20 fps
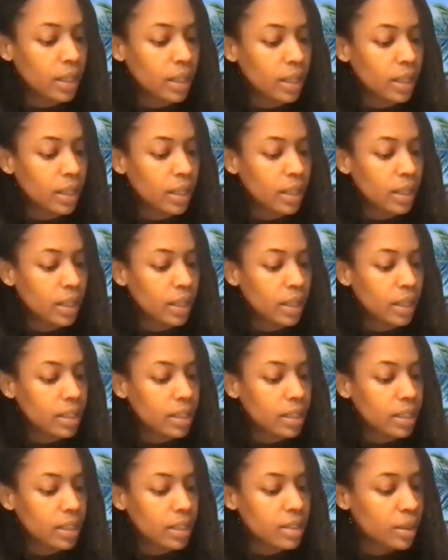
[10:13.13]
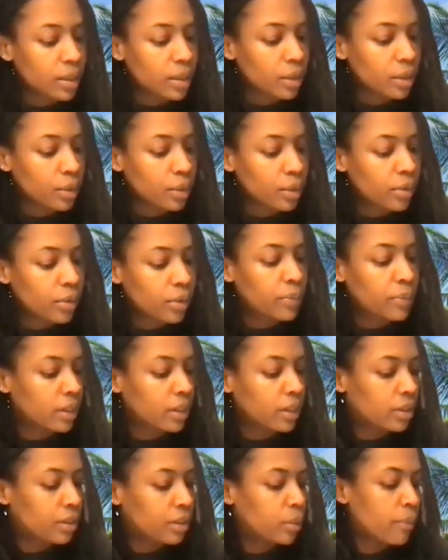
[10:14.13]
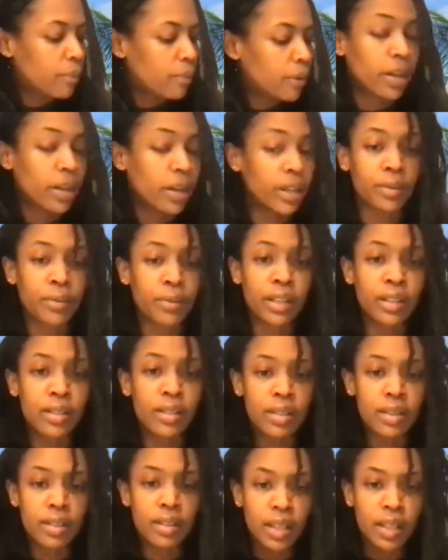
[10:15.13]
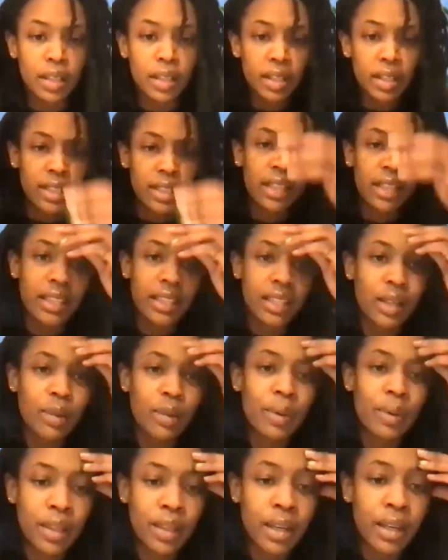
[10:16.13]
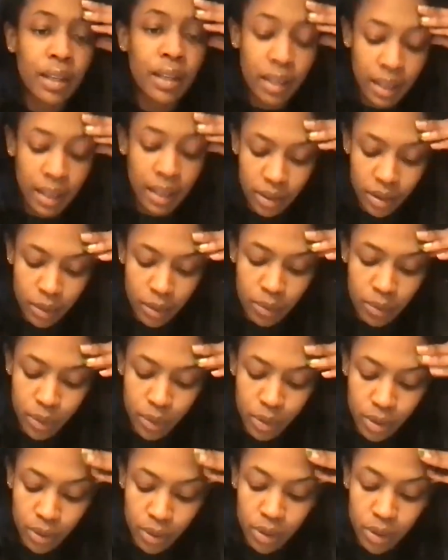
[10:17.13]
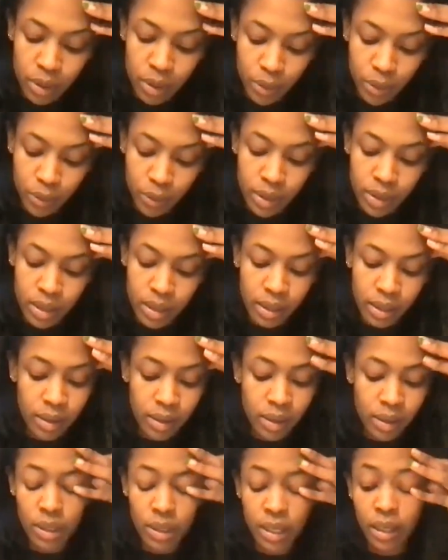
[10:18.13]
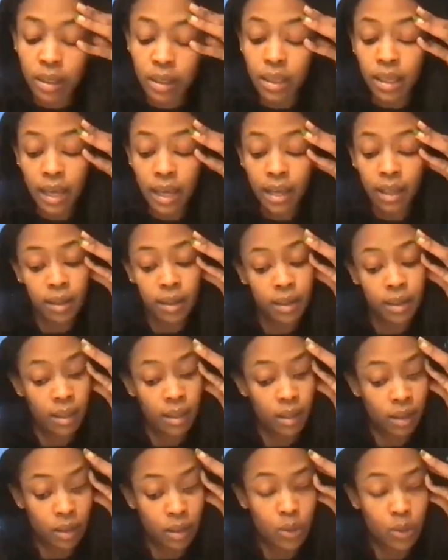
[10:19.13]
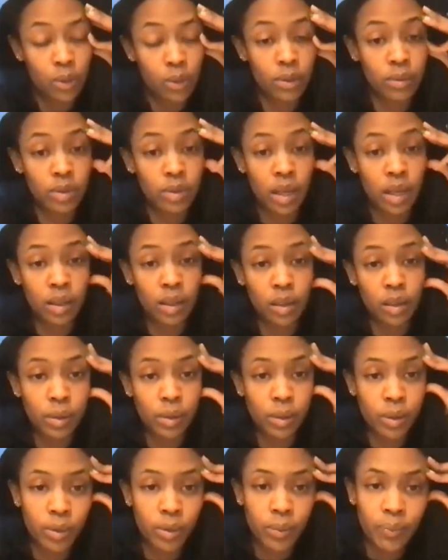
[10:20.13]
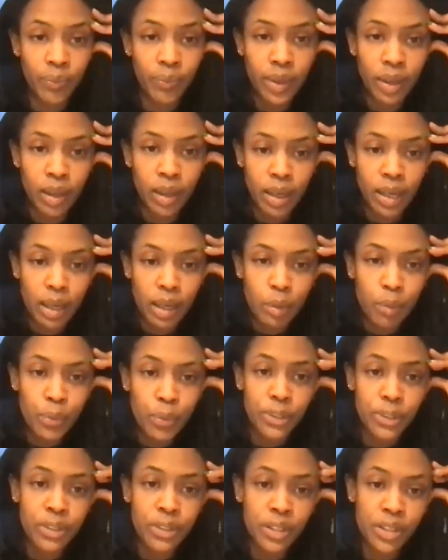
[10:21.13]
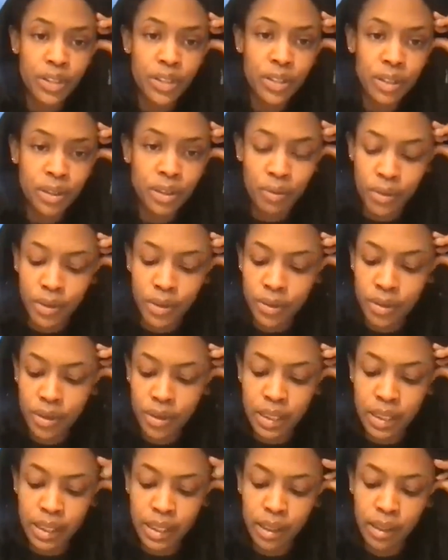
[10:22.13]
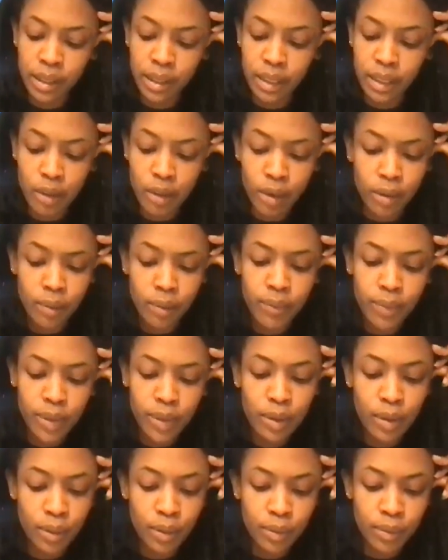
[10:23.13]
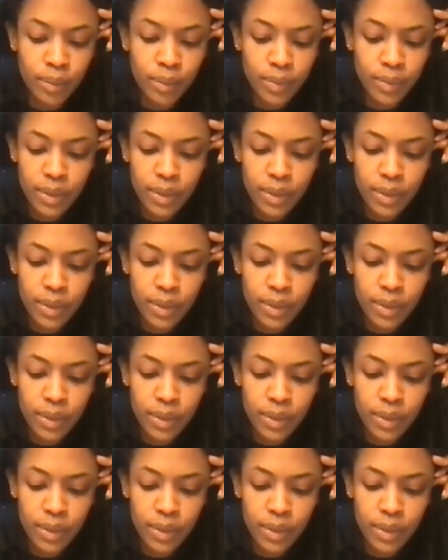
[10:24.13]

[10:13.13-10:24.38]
to interrupt and undo and prop up the logic of race. I think about that a lot in terms of what you were talking about with technic technicality and the sort of technical precision versus like like your, you know,